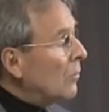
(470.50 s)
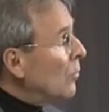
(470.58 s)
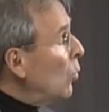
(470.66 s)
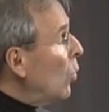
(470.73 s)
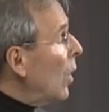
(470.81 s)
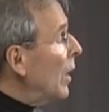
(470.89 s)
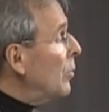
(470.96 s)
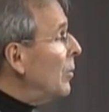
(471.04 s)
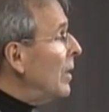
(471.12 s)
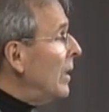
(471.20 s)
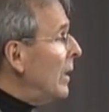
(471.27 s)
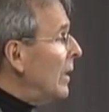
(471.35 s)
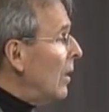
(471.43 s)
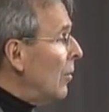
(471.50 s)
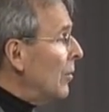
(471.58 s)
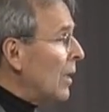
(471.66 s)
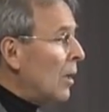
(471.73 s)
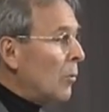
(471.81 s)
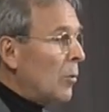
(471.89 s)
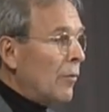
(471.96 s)
So why do we need
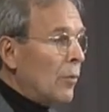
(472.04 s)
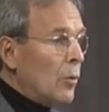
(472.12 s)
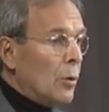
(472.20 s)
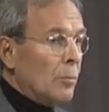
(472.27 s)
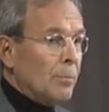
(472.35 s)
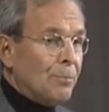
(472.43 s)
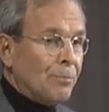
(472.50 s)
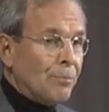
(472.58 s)
healthcare reform?